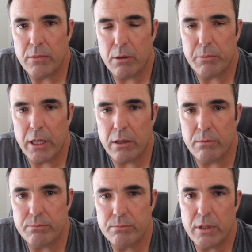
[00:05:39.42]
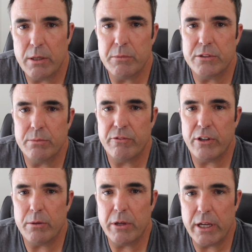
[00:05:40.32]
help me out. Give me some
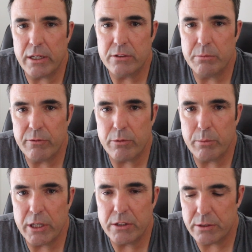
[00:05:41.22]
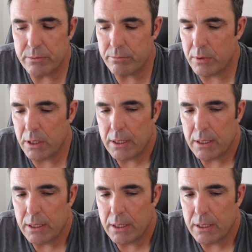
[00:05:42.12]
feedback, some information,